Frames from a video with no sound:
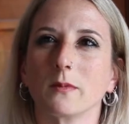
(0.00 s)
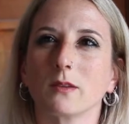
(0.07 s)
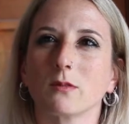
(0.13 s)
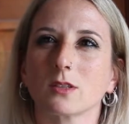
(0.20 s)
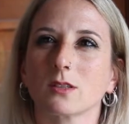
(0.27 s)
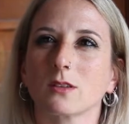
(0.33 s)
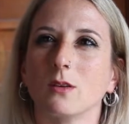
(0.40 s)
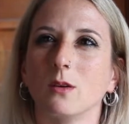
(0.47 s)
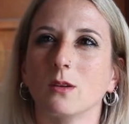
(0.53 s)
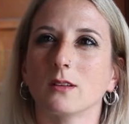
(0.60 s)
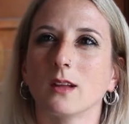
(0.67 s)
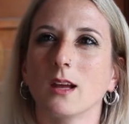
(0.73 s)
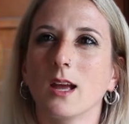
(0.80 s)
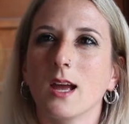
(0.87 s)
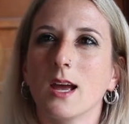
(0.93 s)
It was called
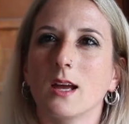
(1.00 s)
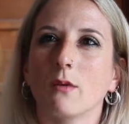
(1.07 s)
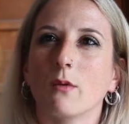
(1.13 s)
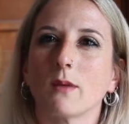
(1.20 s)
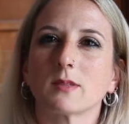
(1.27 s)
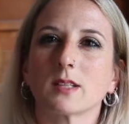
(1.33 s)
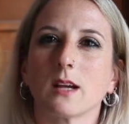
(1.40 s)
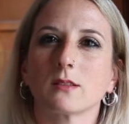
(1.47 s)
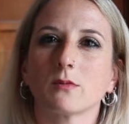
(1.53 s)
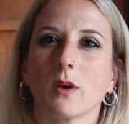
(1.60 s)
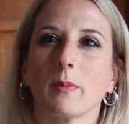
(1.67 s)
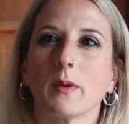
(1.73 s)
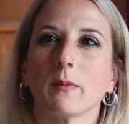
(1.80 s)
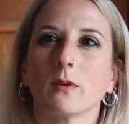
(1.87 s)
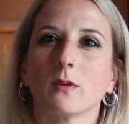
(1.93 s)
a website where
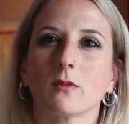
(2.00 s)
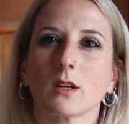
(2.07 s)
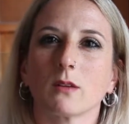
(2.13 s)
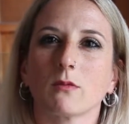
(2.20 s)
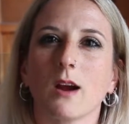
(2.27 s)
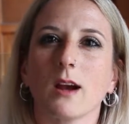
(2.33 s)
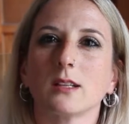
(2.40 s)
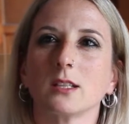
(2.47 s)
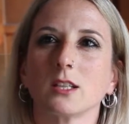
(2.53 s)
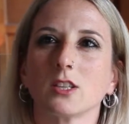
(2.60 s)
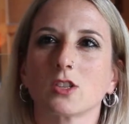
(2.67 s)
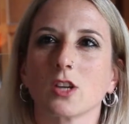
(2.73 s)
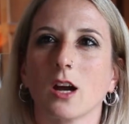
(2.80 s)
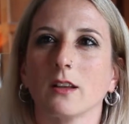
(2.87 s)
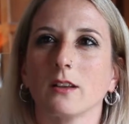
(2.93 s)
people were writing
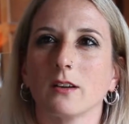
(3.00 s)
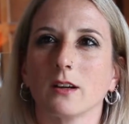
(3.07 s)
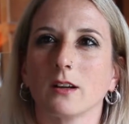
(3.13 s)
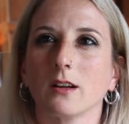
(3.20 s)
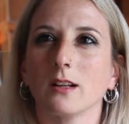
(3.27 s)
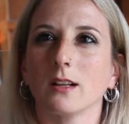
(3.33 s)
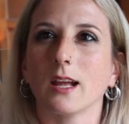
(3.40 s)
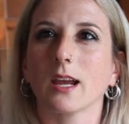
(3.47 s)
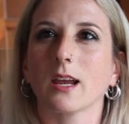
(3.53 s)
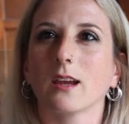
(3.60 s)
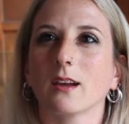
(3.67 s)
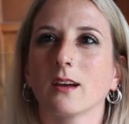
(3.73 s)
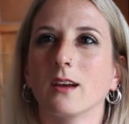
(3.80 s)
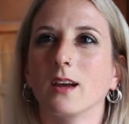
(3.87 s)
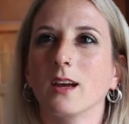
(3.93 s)
each other, like
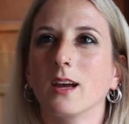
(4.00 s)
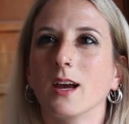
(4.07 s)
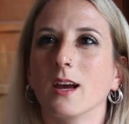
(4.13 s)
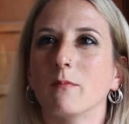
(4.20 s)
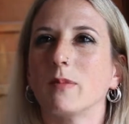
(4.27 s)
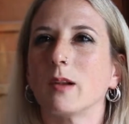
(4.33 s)
blogs.